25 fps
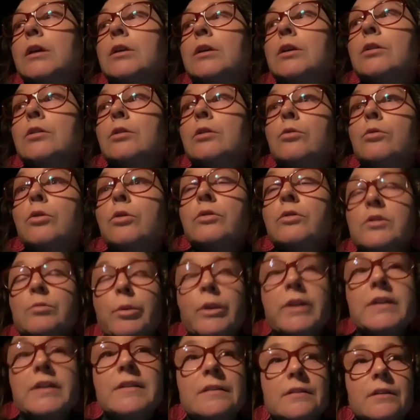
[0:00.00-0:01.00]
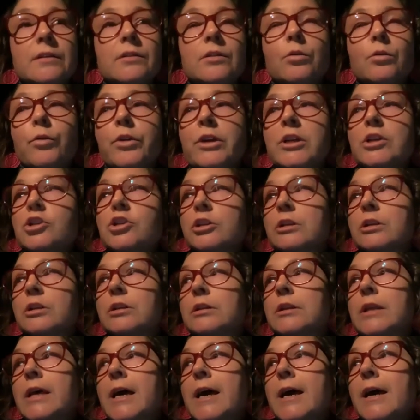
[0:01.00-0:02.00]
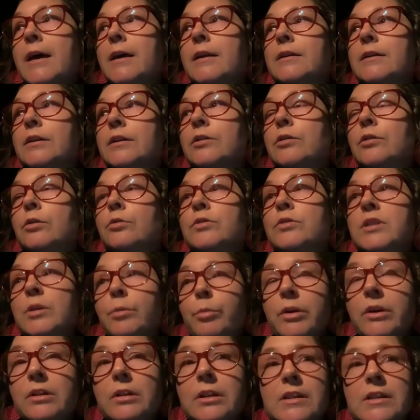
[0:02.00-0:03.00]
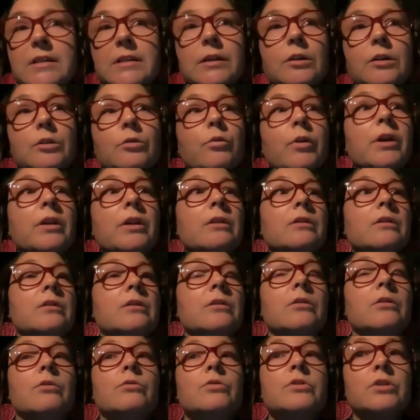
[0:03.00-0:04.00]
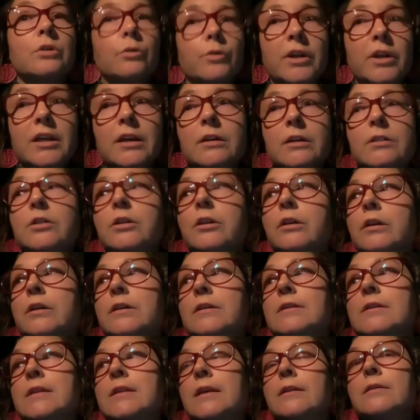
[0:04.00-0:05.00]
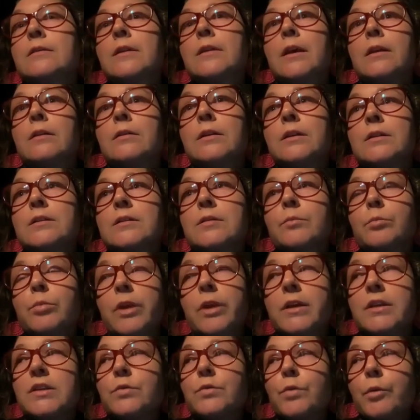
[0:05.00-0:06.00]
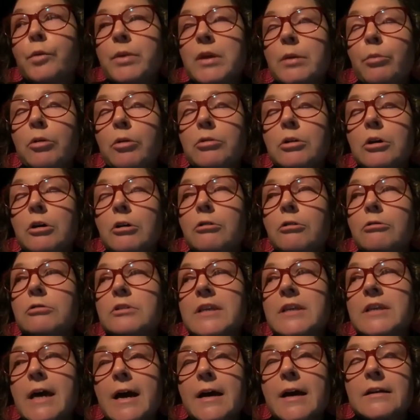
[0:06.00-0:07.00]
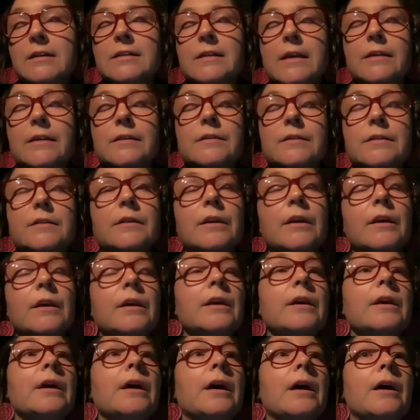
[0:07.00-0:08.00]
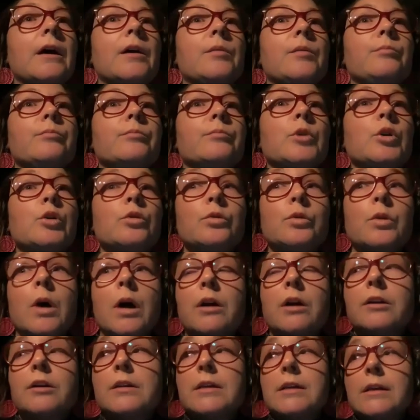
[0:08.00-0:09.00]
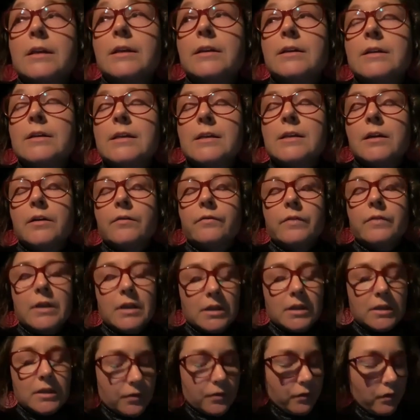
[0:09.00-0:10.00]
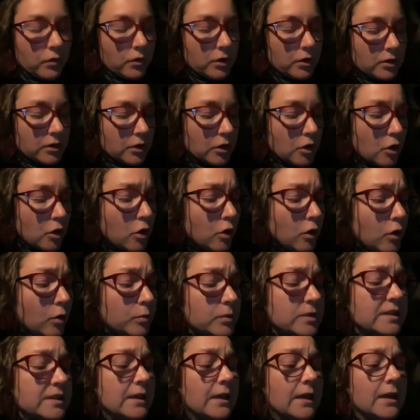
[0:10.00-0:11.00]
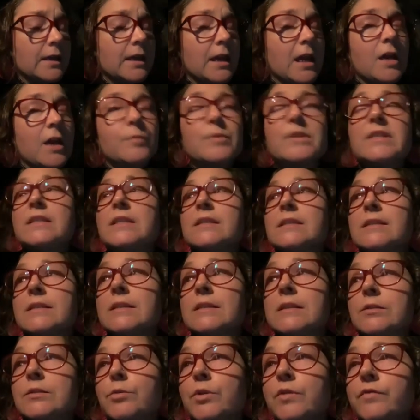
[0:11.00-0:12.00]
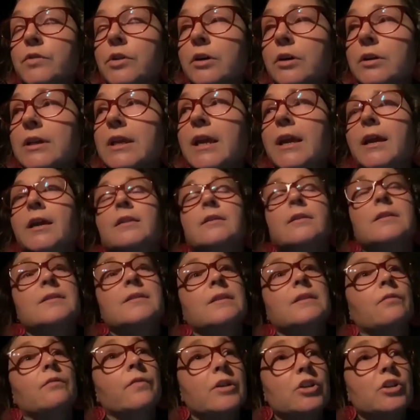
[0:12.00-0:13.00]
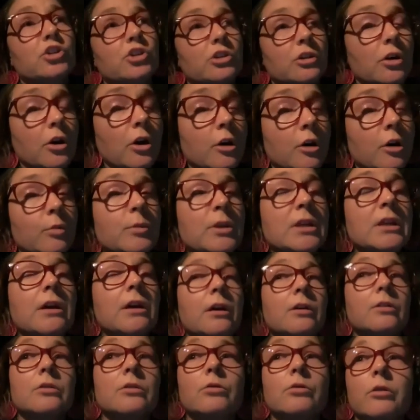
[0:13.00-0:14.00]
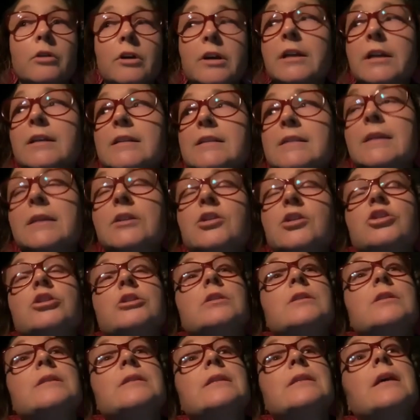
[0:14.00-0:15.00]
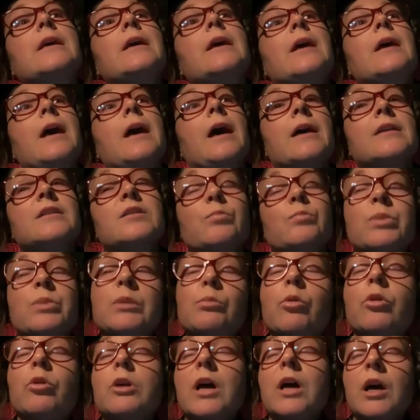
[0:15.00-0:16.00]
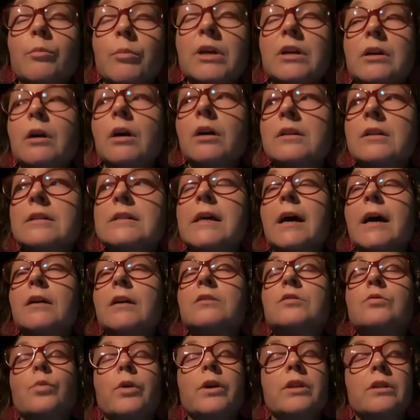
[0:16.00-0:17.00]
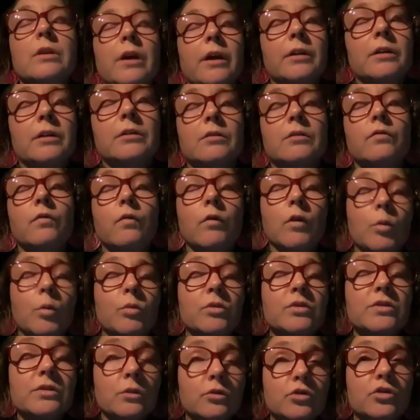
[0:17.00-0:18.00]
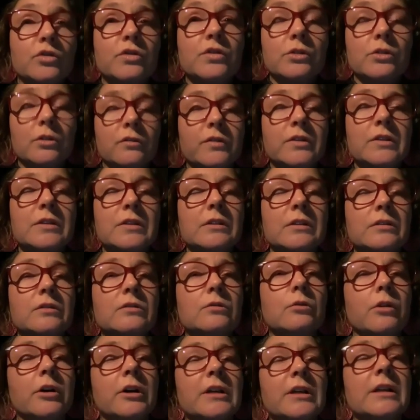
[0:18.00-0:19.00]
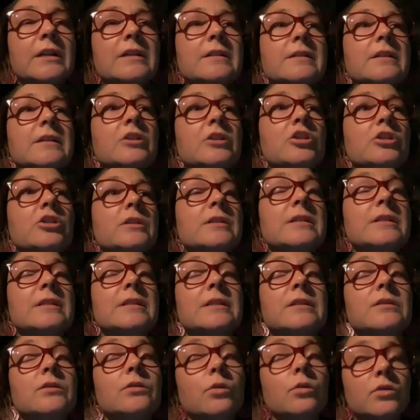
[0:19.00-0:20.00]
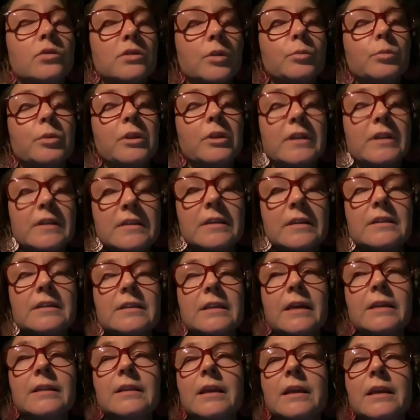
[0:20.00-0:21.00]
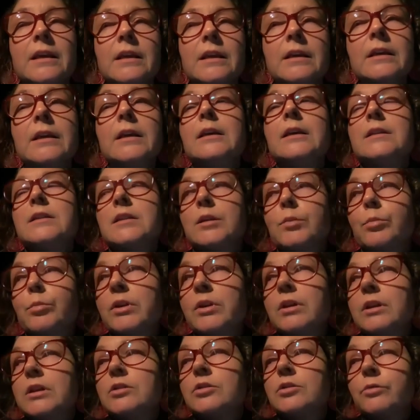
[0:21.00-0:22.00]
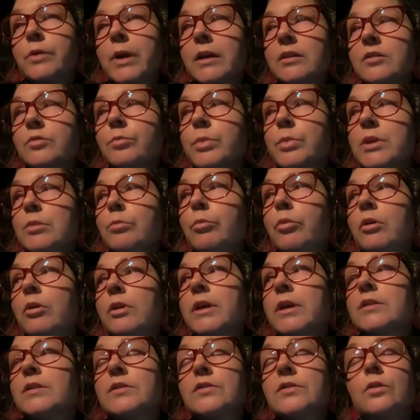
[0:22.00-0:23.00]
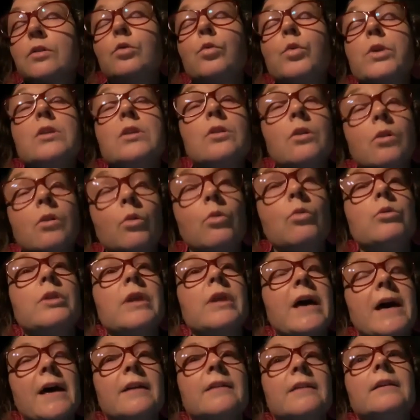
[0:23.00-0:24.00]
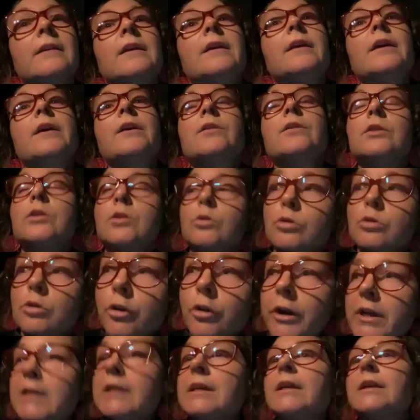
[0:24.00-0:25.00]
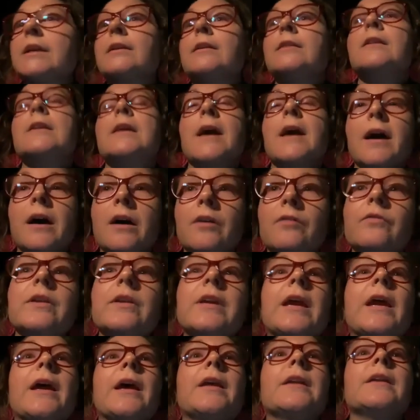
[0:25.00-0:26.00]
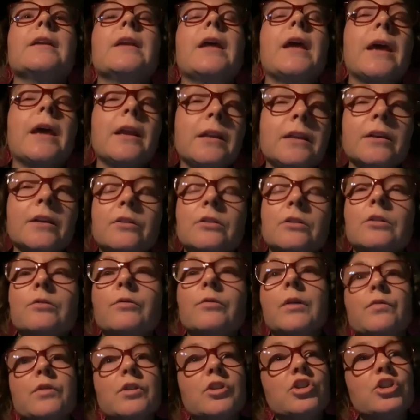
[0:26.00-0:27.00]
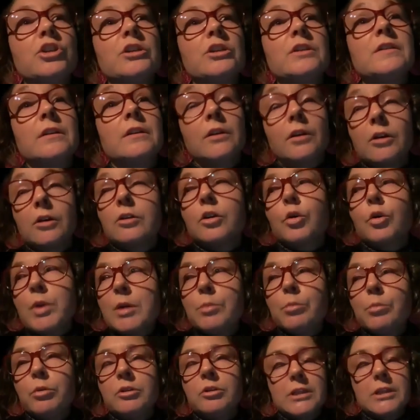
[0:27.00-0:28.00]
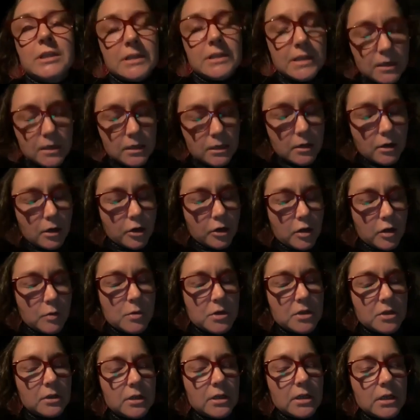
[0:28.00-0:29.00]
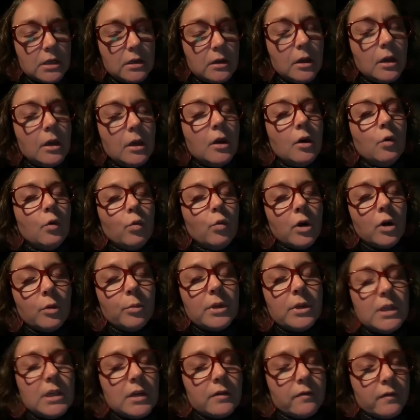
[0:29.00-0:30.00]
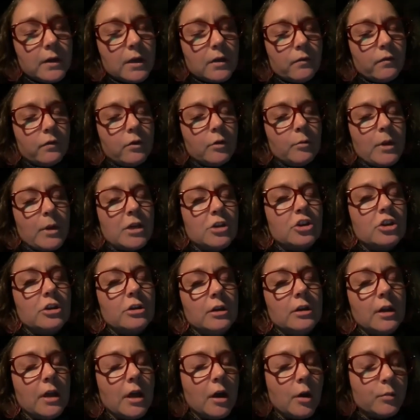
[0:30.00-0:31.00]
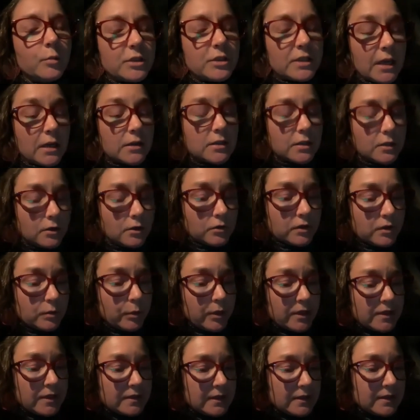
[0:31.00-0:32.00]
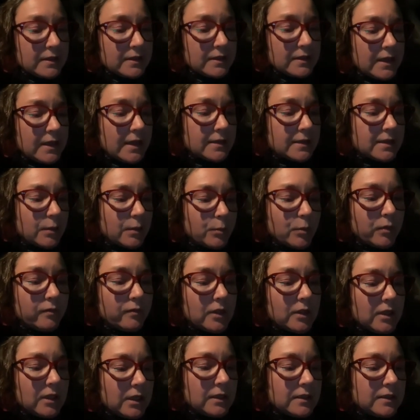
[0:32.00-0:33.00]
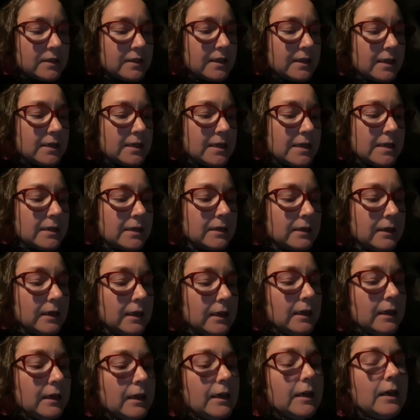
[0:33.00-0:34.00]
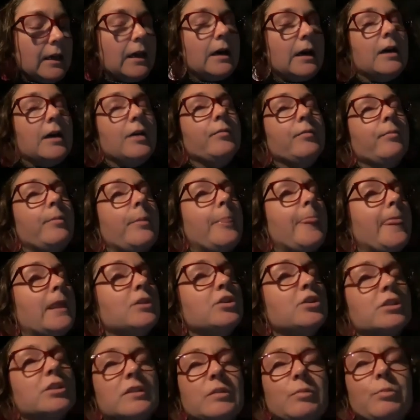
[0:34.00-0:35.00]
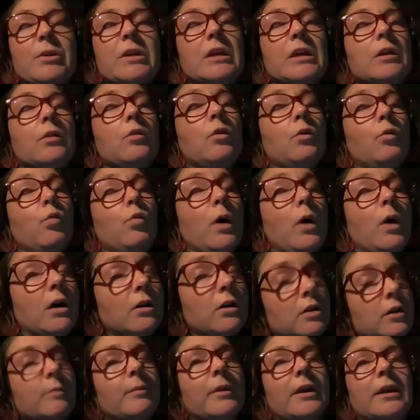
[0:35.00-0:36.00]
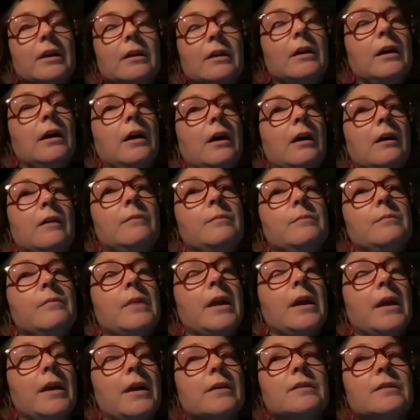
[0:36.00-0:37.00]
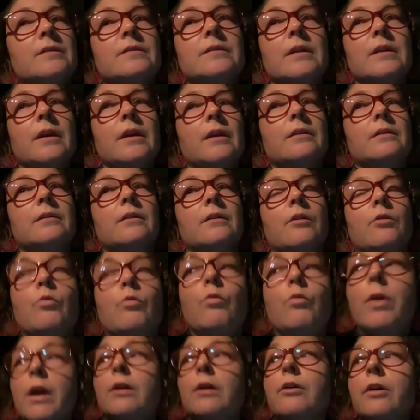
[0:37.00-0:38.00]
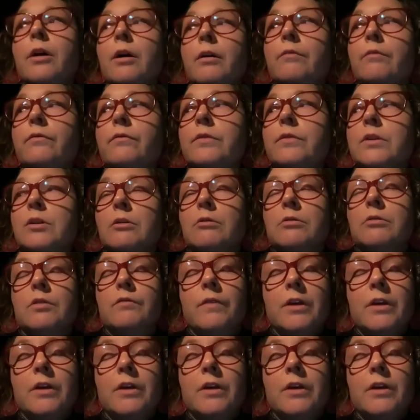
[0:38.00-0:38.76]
you know, those places in the region that, you know, typically deal with, you know, donated goods, and it's a place where people go to access who are in need of things for their homes, like MCC's Thrift on Kent, the Salvation Army, other organizations. As people come in contact with kind of the formal social services organizations, those are places that they typically direct people. And so we know that the Ukrainian, the Afghan, any other refugees and other people in need in our community will be given information and help to get to those places to get some of the things they need. Just being welcoming and aware of, you know, the